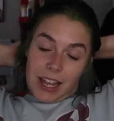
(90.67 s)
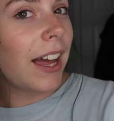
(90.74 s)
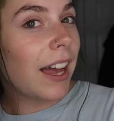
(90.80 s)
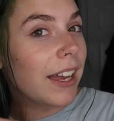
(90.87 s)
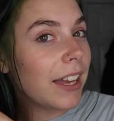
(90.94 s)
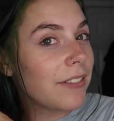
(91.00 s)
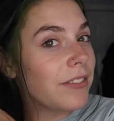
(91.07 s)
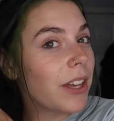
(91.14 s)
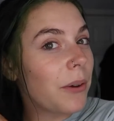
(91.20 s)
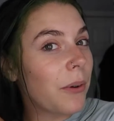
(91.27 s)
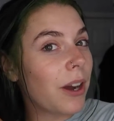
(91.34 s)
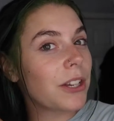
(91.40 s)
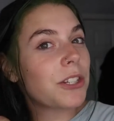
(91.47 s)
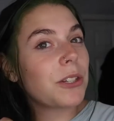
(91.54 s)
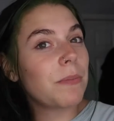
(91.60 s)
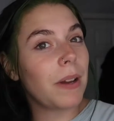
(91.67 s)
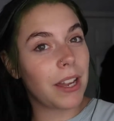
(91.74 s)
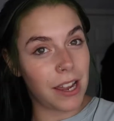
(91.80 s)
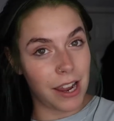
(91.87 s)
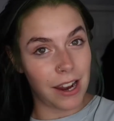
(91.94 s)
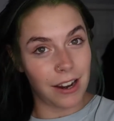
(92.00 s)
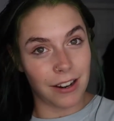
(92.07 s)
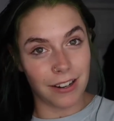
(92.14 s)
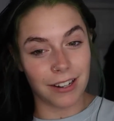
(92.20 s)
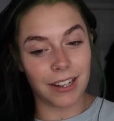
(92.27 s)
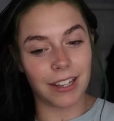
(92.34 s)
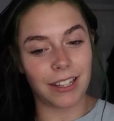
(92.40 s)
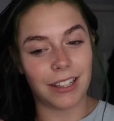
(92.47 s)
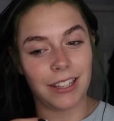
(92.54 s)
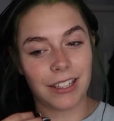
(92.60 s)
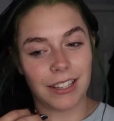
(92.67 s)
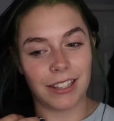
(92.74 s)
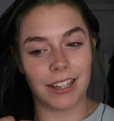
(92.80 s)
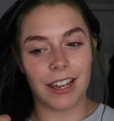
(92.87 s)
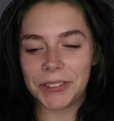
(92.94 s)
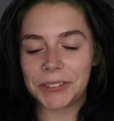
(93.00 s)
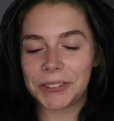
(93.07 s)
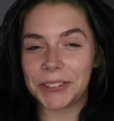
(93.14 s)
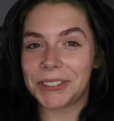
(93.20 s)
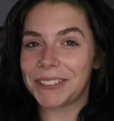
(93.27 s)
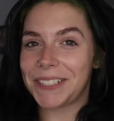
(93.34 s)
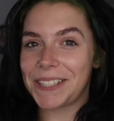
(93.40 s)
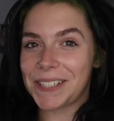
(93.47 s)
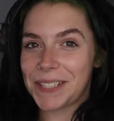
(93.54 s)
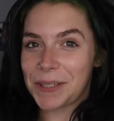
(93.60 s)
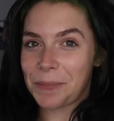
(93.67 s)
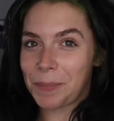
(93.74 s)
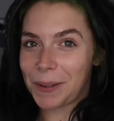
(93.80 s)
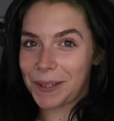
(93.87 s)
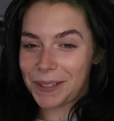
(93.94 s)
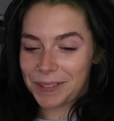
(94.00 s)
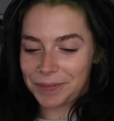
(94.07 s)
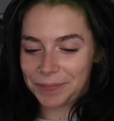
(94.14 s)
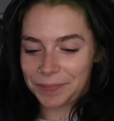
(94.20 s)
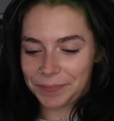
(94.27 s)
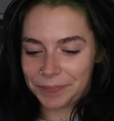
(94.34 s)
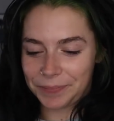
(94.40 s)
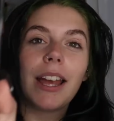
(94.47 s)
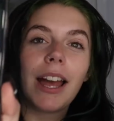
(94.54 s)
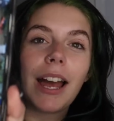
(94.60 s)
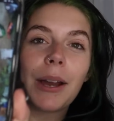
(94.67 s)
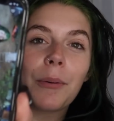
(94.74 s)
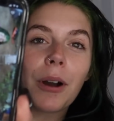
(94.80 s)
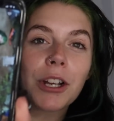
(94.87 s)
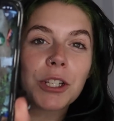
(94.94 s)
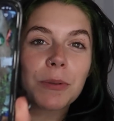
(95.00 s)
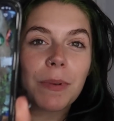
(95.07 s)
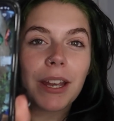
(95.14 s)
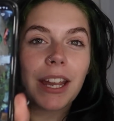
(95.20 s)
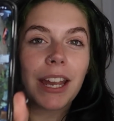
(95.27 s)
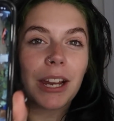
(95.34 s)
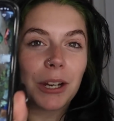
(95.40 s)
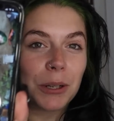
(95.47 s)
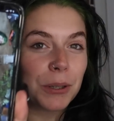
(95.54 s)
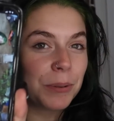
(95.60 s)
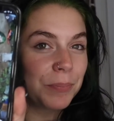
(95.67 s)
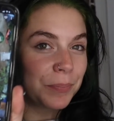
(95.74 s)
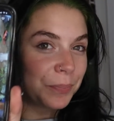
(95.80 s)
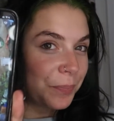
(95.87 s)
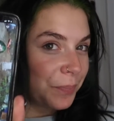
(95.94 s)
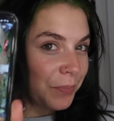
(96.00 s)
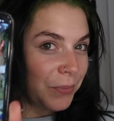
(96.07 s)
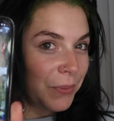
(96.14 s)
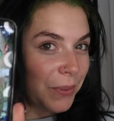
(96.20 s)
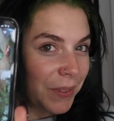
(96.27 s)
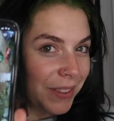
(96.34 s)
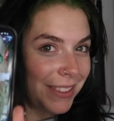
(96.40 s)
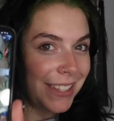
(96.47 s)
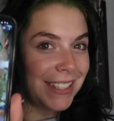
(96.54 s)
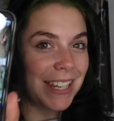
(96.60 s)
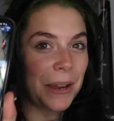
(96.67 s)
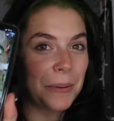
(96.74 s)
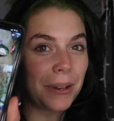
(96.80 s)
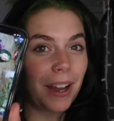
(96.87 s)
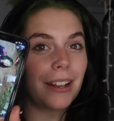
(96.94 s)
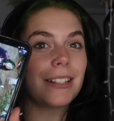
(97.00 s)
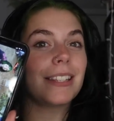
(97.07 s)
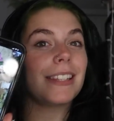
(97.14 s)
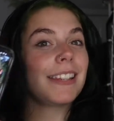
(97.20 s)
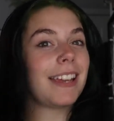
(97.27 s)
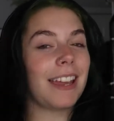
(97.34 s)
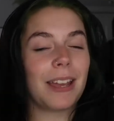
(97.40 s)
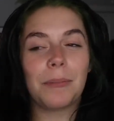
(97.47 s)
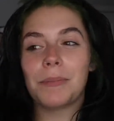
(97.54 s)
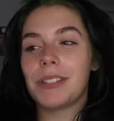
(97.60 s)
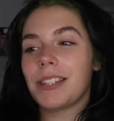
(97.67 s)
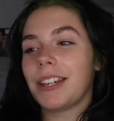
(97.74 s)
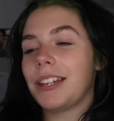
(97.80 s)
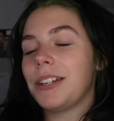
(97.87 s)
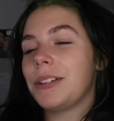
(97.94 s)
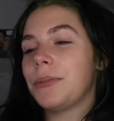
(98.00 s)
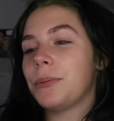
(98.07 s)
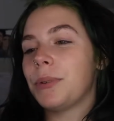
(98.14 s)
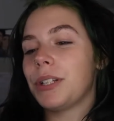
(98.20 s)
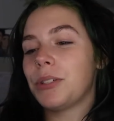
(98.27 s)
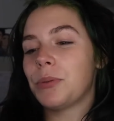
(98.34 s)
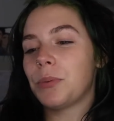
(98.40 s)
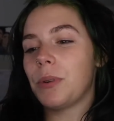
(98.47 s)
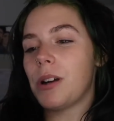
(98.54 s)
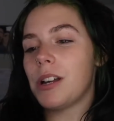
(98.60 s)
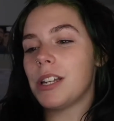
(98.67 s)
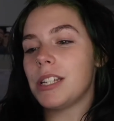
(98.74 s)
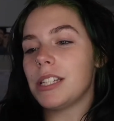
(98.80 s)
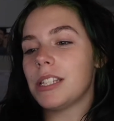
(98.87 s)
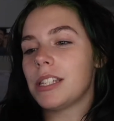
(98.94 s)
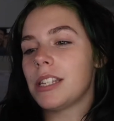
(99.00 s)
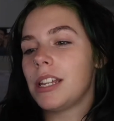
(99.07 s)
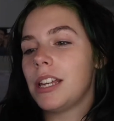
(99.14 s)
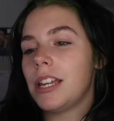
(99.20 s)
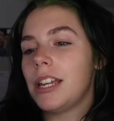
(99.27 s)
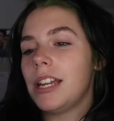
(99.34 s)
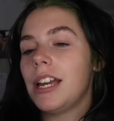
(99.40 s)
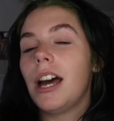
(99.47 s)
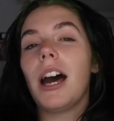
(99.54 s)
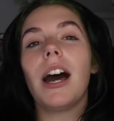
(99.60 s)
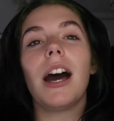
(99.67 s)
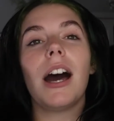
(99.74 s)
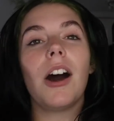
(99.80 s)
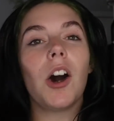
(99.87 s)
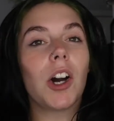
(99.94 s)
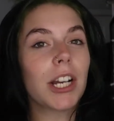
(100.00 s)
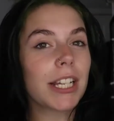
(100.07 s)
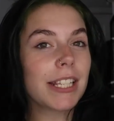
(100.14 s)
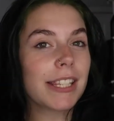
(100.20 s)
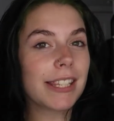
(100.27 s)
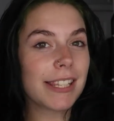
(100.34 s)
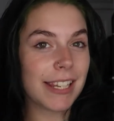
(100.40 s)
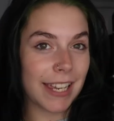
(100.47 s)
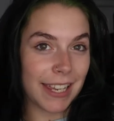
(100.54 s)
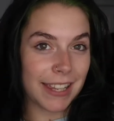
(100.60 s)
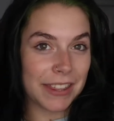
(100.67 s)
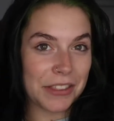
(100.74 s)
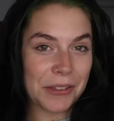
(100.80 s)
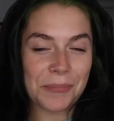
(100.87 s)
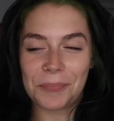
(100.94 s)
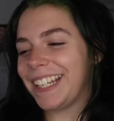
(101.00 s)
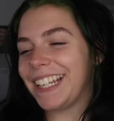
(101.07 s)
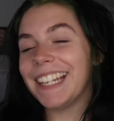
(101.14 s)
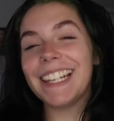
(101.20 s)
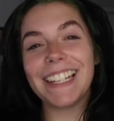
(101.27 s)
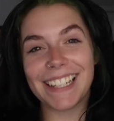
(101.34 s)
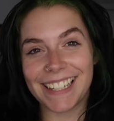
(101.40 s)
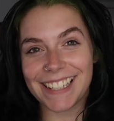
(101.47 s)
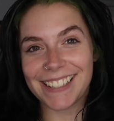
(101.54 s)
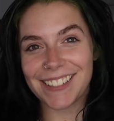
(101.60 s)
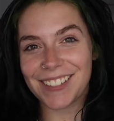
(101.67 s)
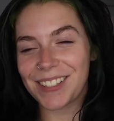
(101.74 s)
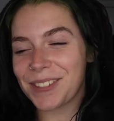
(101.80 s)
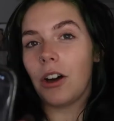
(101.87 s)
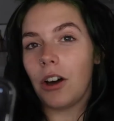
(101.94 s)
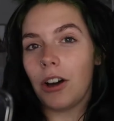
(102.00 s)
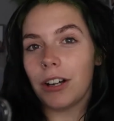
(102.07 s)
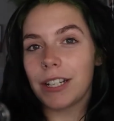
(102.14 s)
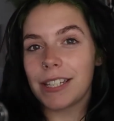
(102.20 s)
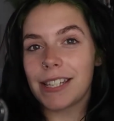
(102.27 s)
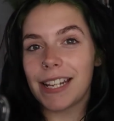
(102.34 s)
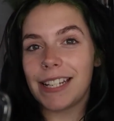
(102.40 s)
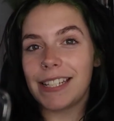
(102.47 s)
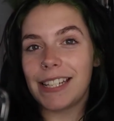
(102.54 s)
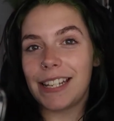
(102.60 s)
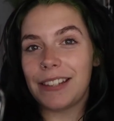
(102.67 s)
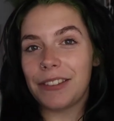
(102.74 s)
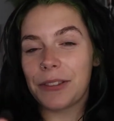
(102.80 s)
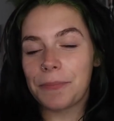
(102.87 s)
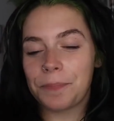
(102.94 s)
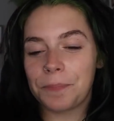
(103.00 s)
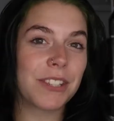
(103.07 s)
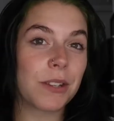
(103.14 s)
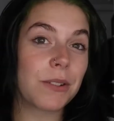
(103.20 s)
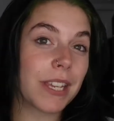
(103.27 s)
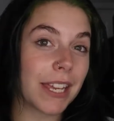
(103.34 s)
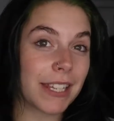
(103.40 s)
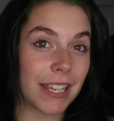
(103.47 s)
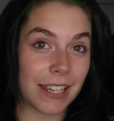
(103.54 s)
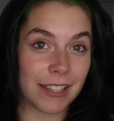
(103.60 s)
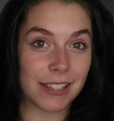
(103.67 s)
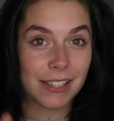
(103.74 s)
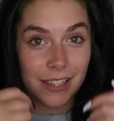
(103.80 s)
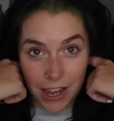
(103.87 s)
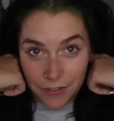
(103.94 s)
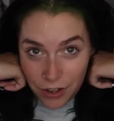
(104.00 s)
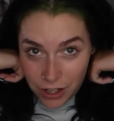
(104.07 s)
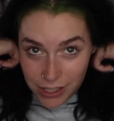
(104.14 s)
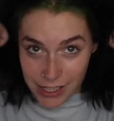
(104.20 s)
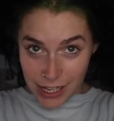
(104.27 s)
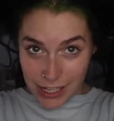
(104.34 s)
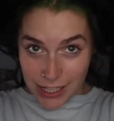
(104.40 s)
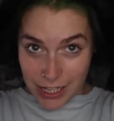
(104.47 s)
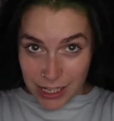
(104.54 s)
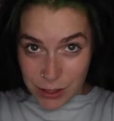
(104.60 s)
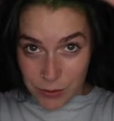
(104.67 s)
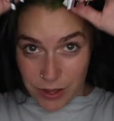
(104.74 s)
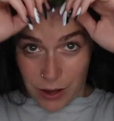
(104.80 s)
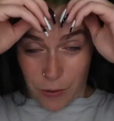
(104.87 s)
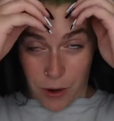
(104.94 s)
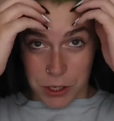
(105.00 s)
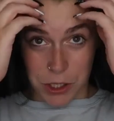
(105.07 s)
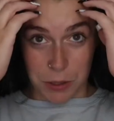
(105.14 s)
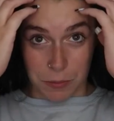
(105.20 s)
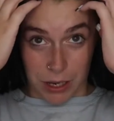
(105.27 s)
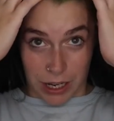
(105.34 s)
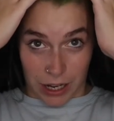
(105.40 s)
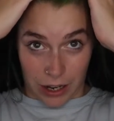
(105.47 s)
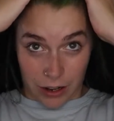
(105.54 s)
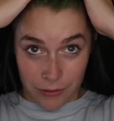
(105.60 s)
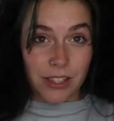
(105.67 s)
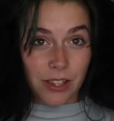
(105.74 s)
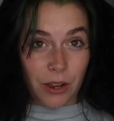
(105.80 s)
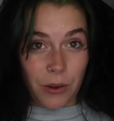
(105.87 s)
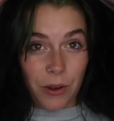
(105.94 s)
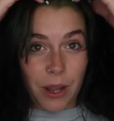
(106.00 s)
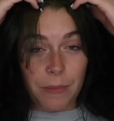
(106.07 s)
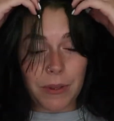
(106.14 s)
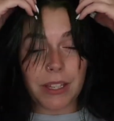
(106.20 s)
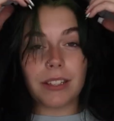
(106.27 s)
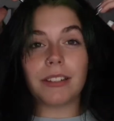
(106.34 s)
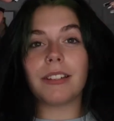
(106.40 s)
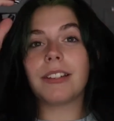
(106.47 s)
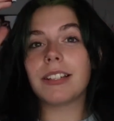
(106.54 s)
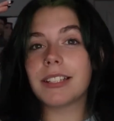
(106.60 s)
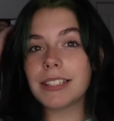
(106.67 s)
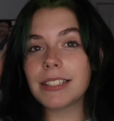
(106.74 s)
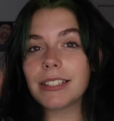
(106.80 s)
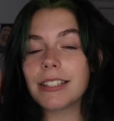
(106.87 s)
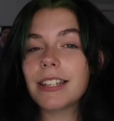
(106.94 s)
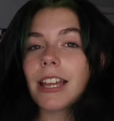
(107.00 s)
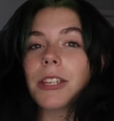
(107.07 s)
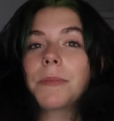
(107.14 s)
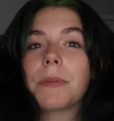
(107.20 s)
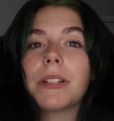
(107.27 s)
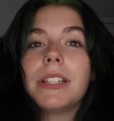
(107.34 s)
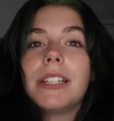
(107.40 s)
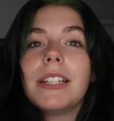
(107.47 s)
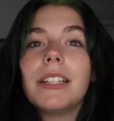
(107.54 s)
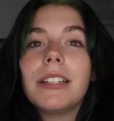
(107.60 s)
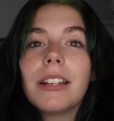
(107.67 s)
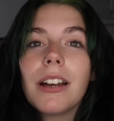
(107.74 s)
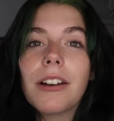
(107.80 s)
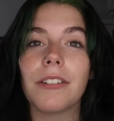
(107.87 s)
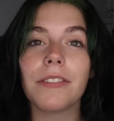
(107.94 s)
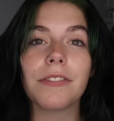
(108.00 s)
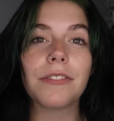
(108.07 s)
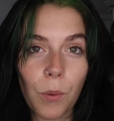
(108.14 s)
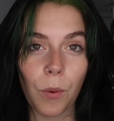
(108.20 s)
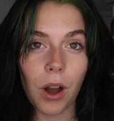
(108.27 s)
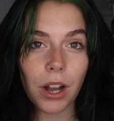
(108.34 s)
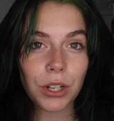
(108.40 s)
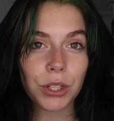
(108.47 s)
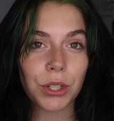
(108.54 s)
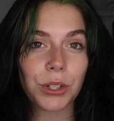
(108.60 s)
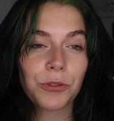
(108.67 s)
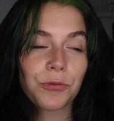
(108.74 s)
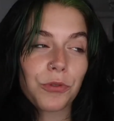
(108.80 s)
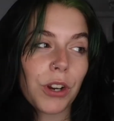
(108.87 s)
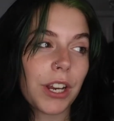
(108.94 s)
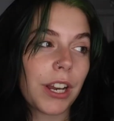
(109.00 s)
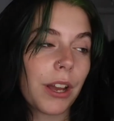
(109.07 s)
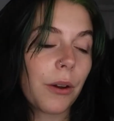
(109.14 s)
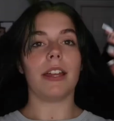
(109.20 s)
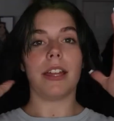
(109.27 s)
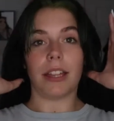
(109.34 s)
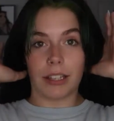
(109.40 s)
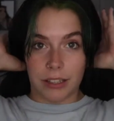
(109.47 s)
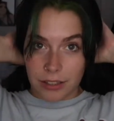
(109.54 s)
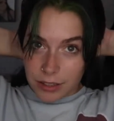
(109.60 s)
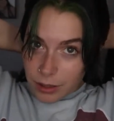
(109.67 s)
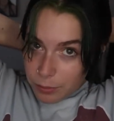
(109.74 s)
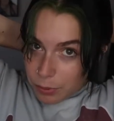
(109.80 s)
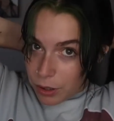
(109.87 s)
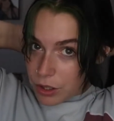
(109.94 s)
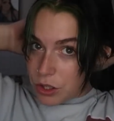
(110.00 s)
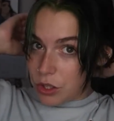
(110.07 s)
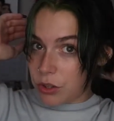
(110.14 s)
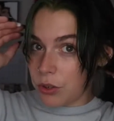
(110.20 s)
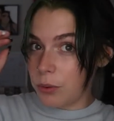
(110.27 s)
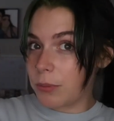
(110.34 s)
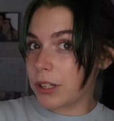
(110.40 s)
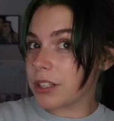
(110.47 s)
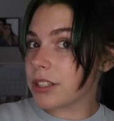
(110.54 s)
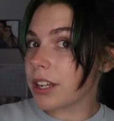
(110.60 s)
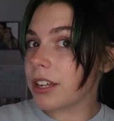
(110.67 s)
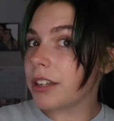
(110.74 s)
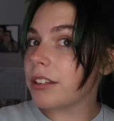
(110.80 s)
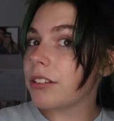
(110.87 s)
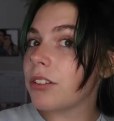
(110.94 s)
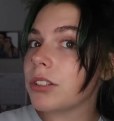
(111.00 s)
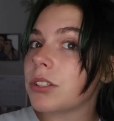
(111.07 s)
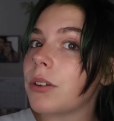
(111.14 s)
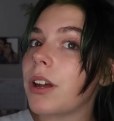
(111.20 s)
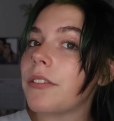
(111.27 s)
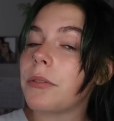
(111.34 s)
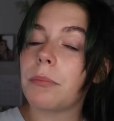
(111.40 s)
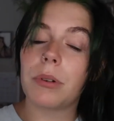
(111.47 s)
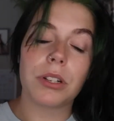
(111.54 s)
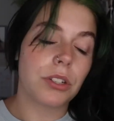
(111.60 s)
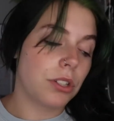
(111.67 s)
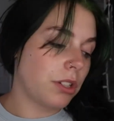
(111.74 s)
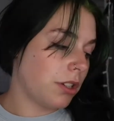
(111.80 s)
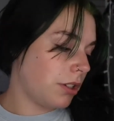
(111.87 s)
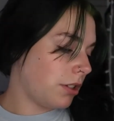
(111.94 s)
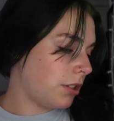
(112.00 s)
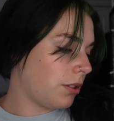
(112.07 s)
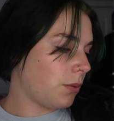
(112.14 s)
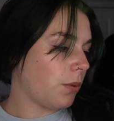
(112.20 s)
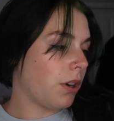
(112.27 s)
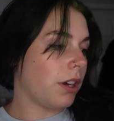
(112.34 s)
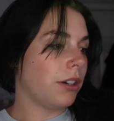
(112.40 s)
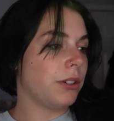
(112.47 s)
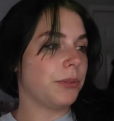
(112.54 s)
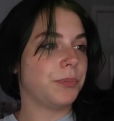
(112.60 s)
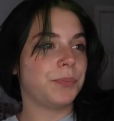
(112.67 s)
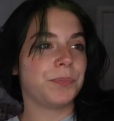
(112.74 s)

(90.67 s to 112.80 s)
I have not washed my hair in, how long has it been? I washed my hair the day we got to the campsite, which was August 9th. It is August 19th. So 10 days. I've gone 10 days without washing my hair. So I'm in desperate need of a wash right now. And a brush through because I also haven't brushed it in a while.